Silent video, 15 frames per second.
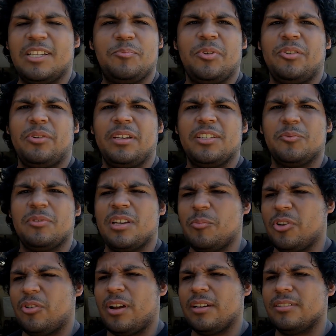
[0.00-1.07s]
experience with
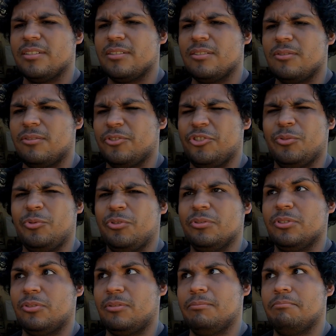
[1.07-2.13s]
WRXs or
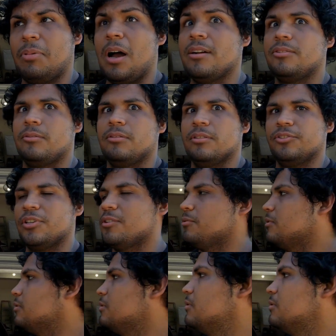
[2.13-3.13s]
Subarus or boxers in general.